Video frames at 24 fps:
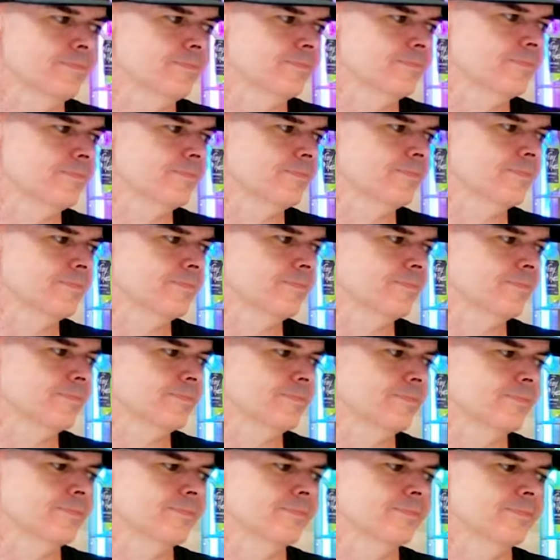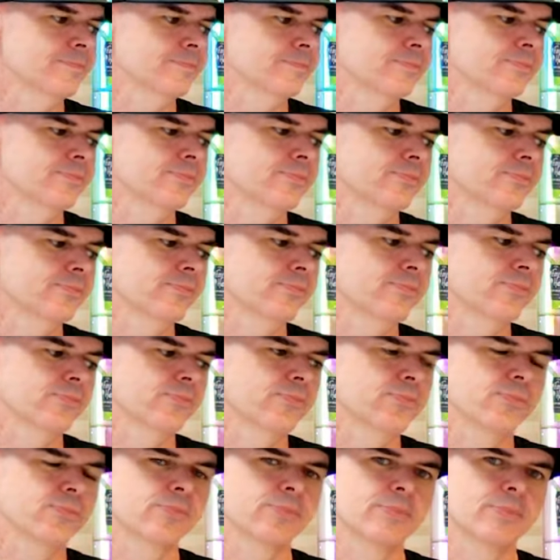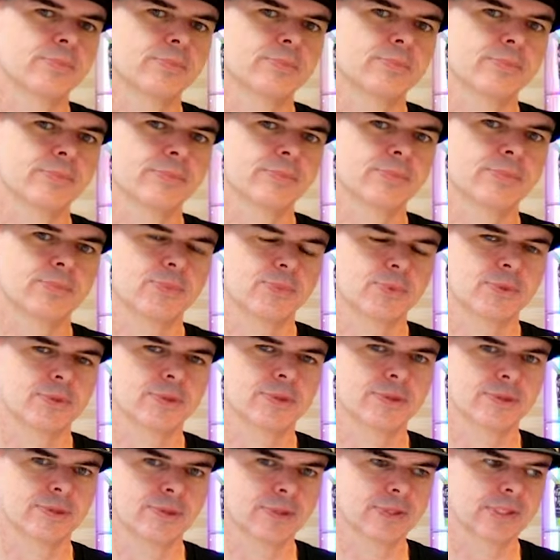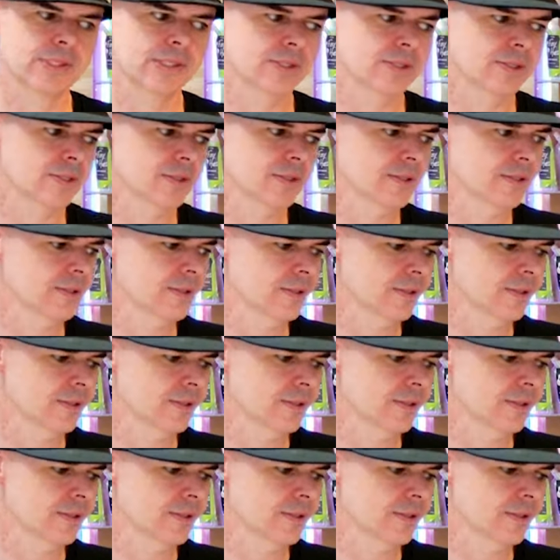This person isn't speaking.